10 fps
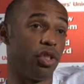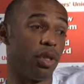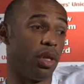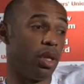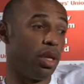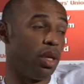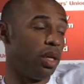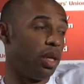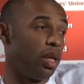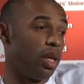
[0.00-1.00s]
religion,
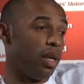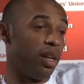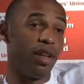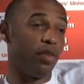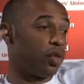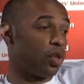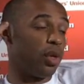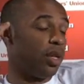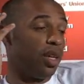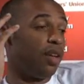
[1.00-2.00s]
and I never
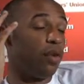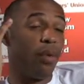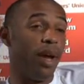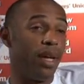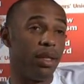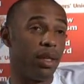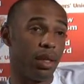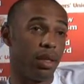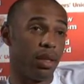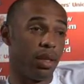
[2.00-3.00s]
saw and I never read
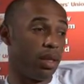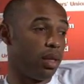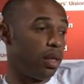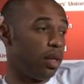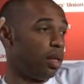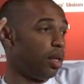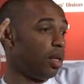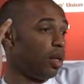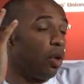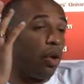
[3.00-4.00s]

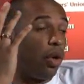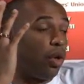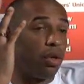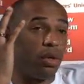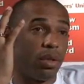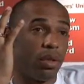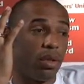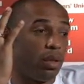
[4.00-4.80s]
or heard